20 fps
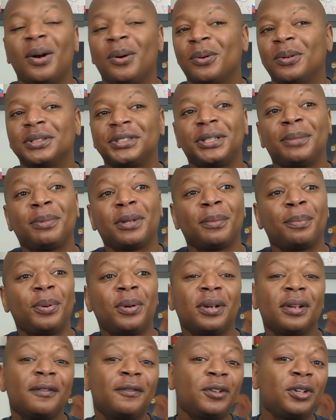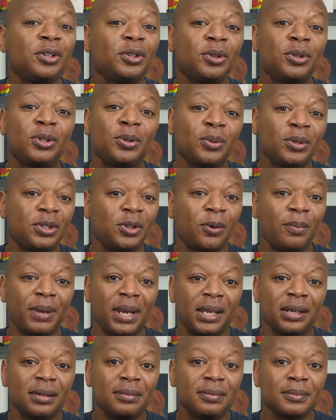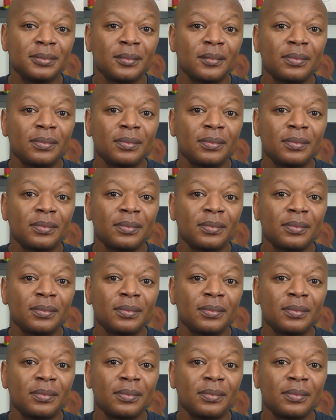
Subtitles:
Well, simply put, if you're new to a domain,